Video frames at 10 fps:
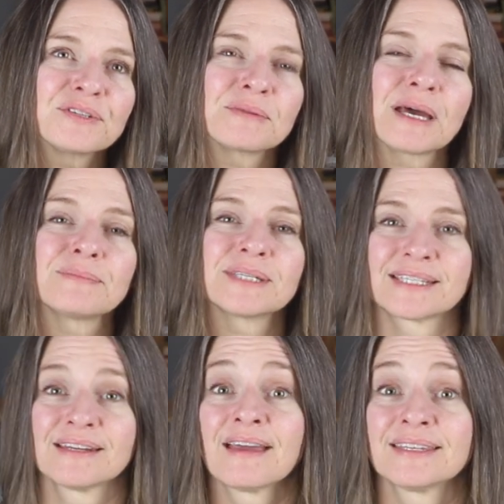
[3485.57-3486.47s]
sometimes
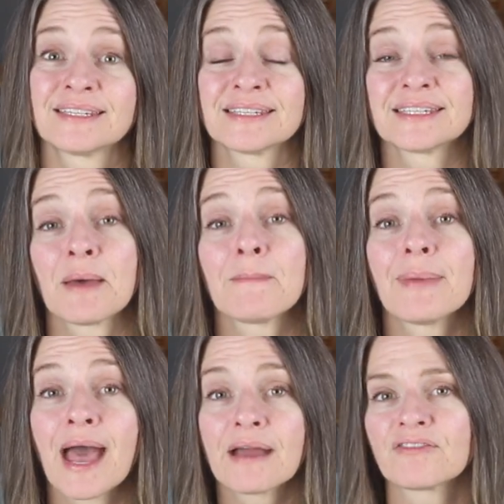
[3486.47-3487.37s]
it's nice to step
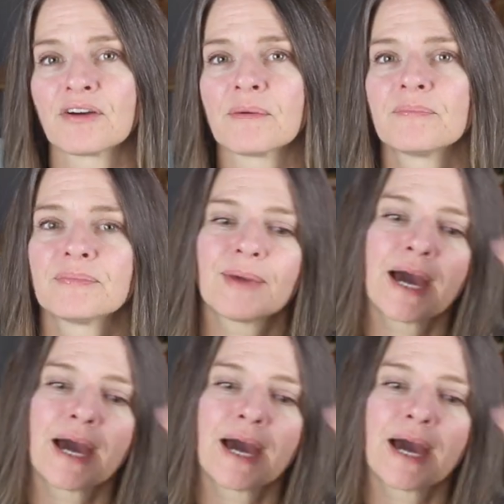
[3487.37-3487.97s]
back from